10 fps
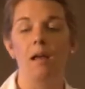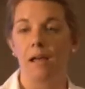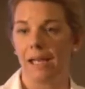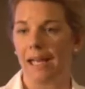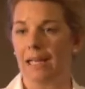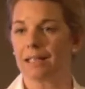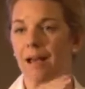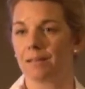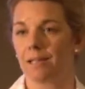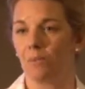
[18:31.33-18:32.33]
Again, it's
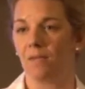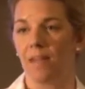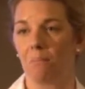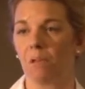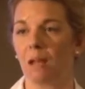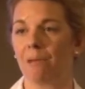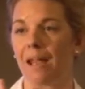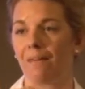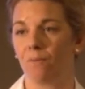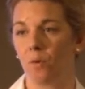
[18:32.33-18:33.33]
constantly moving that blood
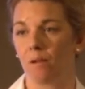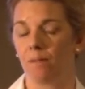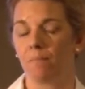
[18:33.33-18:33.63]
back and forth.